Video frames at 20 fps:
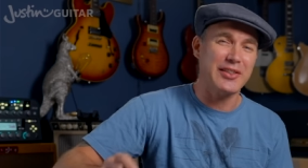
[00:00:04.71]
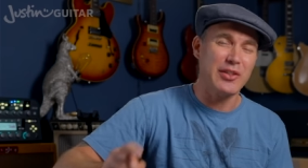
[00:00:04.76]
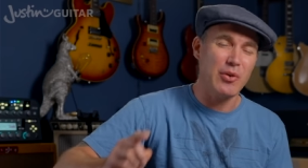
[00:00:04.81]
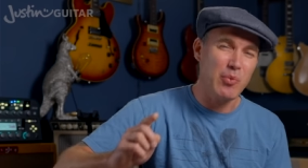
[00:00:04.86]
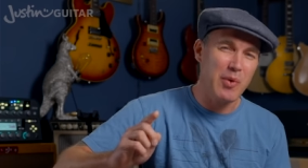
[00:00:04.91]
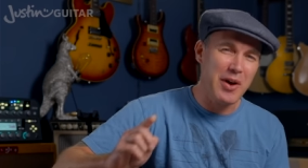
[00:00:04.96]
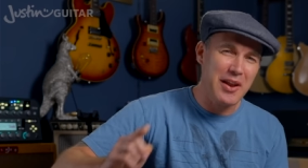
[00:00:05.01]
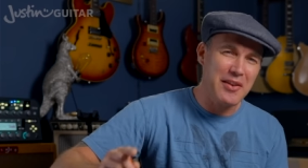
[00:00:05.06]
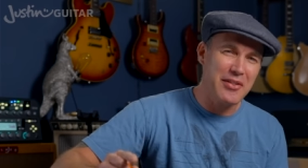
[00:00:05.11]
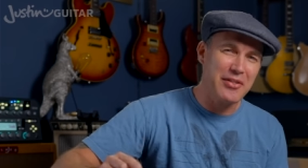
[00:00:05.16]
The
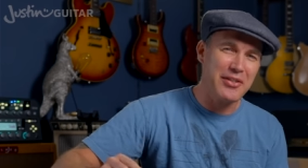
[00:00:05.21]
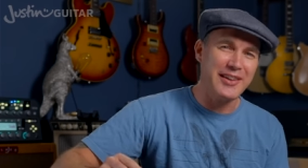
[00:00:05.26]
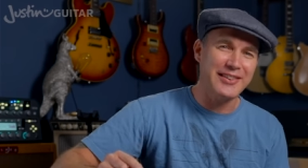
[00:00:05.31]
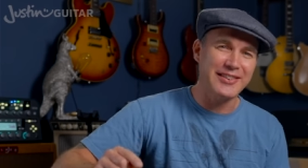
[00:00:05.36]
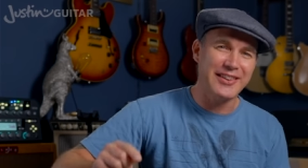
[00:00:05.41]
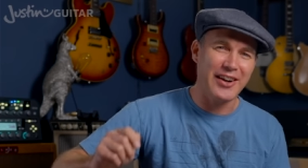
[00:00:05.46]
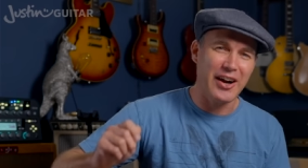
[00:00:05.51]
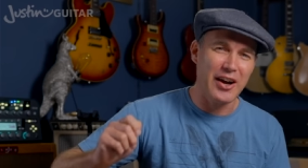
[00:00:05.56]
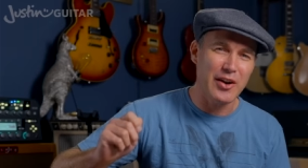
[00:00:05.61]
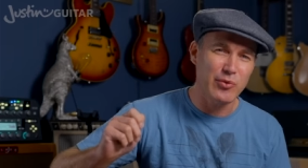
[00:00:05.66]
one thing
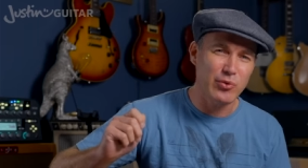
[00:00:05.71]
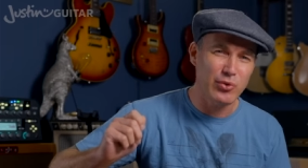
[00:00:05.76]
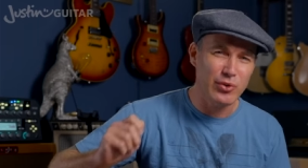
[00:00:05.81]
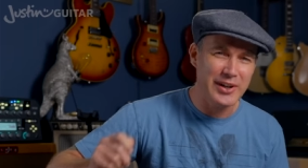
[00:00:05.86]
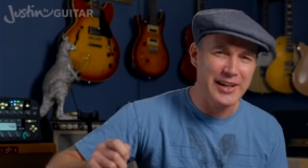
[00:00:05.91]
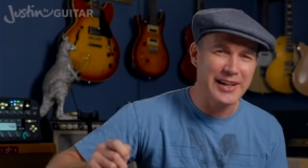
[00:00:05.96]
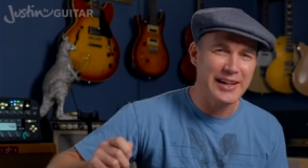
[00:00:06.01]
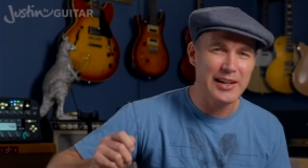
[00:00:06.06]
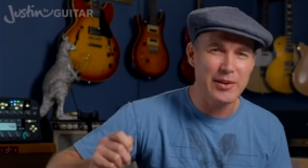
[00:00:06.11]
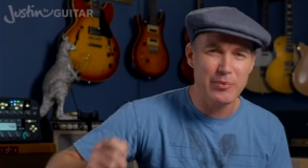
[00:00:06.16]
that I
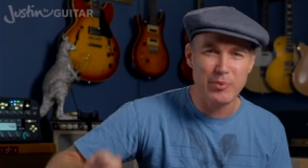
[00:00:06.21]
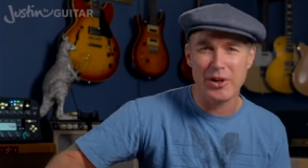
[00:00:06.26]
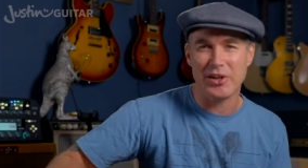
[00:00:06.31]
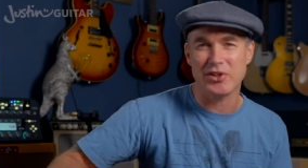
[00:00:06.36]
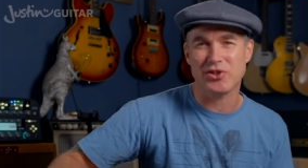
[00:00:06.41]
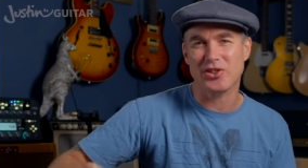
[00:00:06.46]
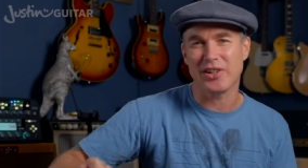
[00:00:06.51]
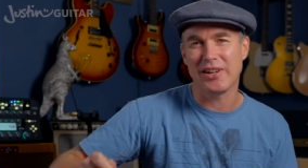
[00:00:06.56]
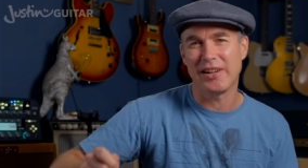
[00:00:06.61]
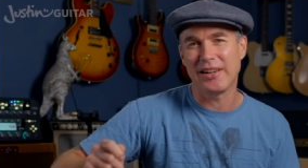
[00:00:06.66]
really
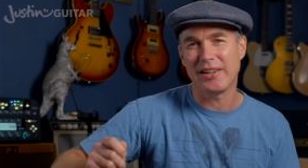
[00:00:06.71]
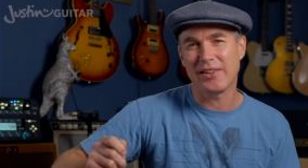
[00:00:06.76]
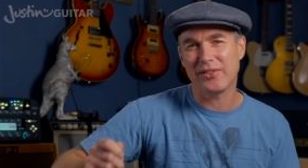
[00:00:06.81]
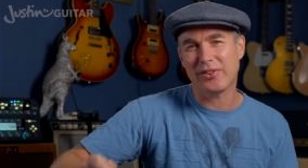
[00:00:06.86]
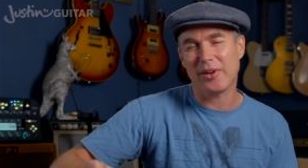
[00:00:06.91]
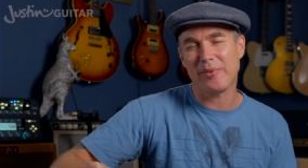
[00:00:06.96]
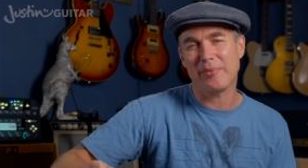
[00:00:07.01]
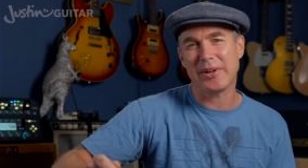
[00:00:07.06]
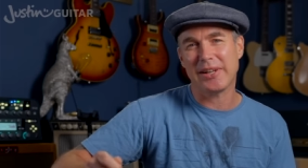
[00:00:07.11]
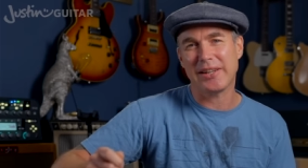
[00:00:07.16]
wish
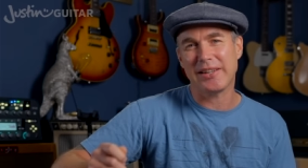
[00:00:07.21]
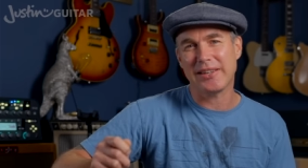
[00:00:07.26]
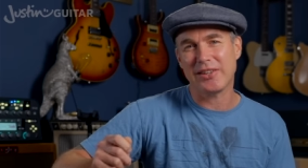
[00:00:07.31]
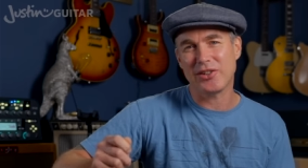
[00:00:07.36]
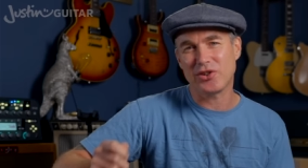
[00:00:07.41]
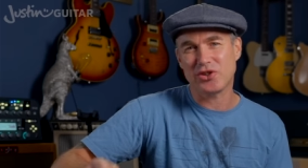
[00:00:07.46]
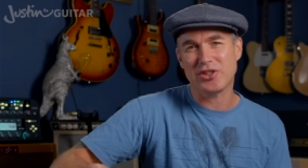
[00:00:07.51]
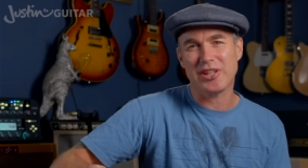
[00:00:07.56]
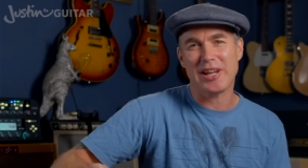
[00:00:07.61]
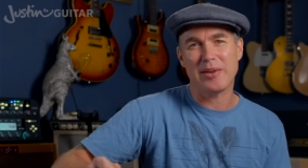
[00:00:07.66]
somebody
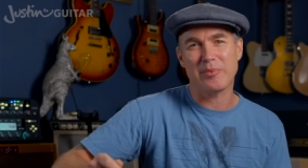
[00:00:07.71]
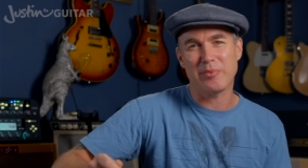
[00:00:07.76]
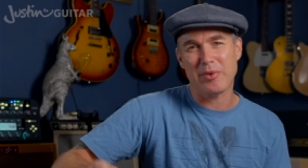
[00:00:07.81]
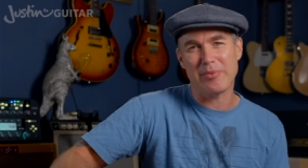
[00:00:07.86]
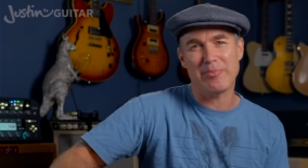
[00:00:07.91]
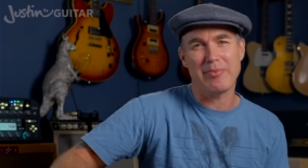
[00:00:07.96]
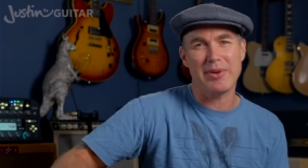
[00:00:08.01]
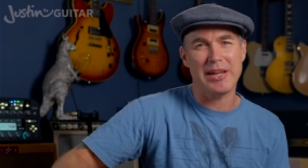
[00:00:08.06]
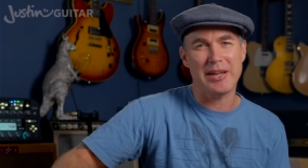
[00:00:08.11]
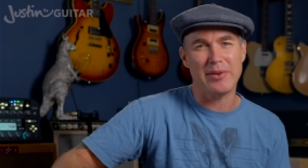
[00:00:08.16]
had shared
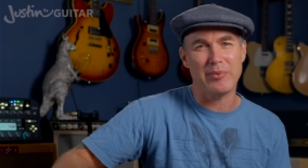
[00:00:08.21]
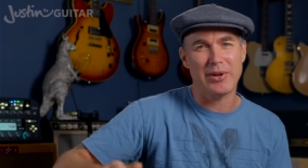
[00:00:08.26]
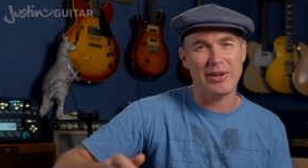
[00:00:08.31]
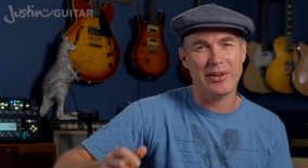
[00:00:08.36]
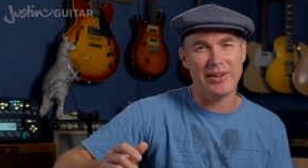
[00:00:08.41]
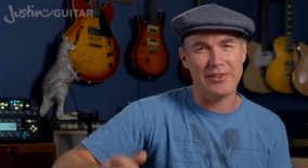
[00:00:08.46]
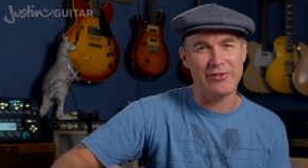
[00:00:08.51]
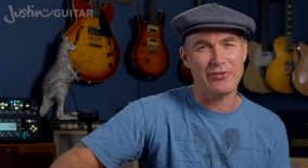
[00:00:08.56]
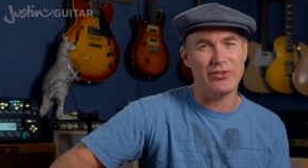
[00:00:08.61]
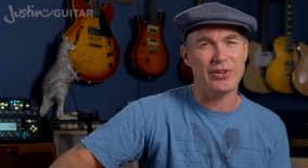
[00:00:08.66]
with me when
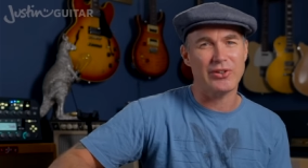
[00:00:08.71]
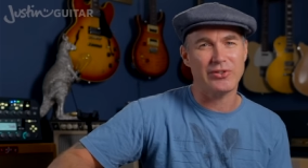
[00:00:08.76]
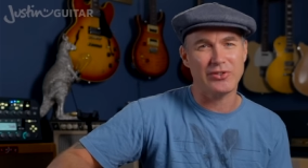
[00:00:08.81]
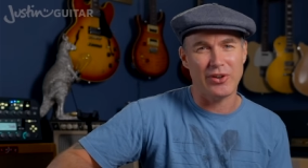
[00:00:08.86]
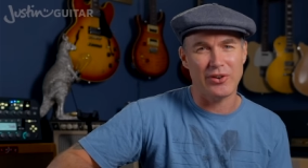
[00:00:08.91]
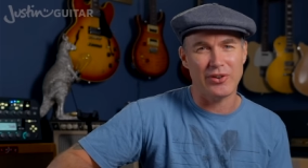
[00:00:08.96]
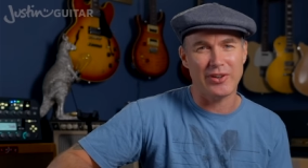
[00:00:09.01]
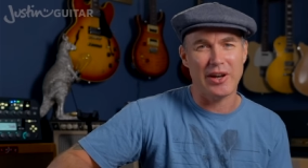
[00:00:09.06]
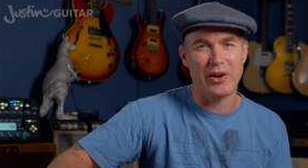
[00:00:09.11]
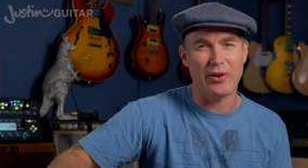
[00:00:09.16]
I first
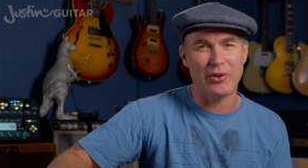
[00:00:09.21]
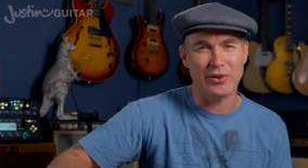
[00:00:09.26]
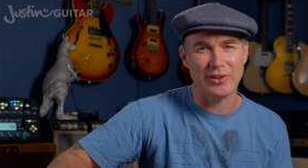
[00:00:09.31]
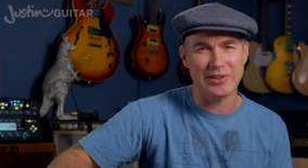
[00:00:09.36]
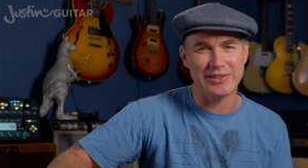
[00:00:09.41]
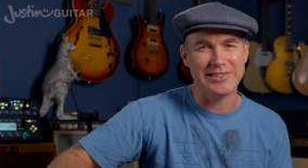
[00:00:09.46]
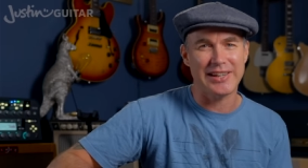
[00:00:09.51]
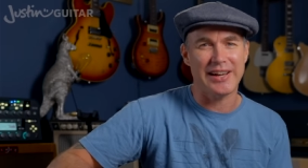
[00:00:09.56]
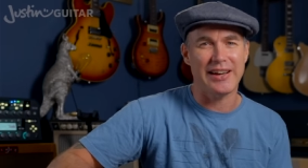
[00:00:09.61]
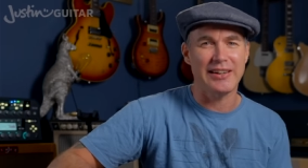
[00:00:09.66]
got going on
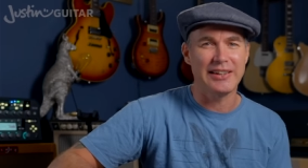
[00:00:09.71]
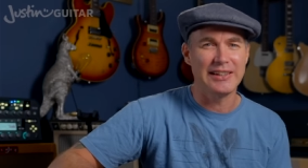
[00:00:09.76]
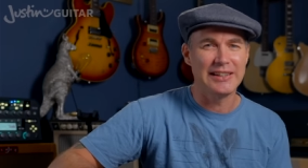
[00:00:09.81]
guitar.